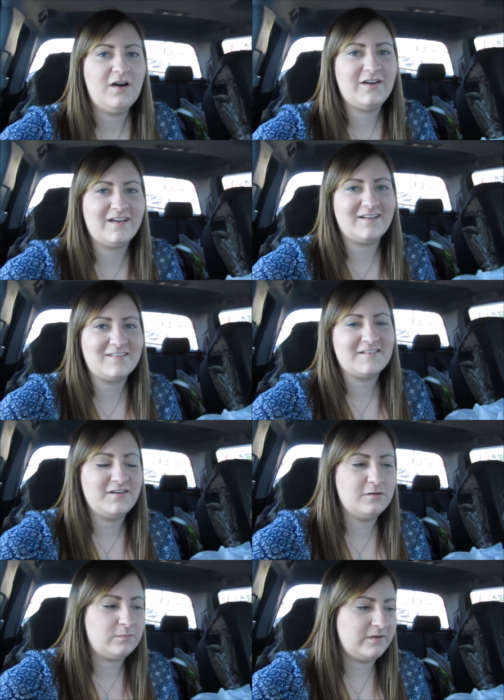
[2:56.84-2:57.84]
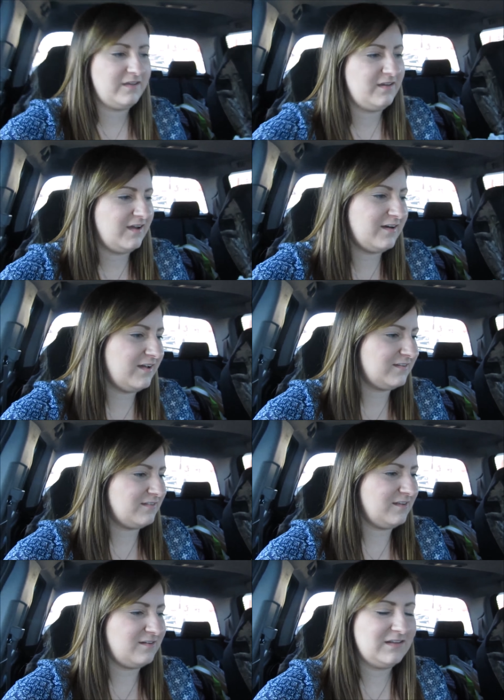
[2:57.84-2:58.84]
Okay, so we kind of had to
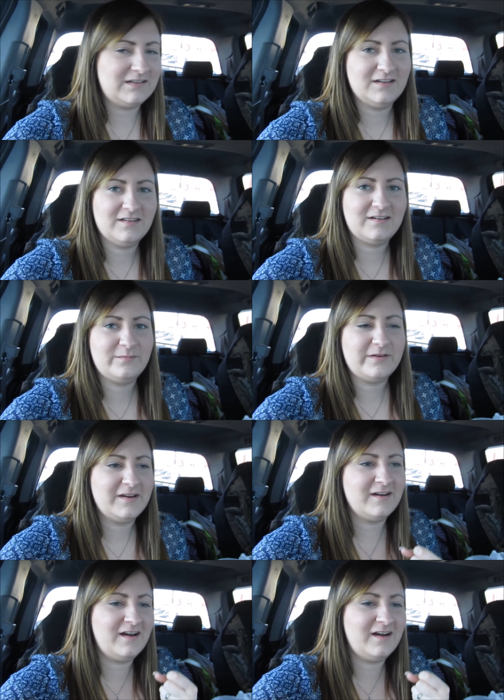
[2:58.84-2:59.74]
settle in a little bit.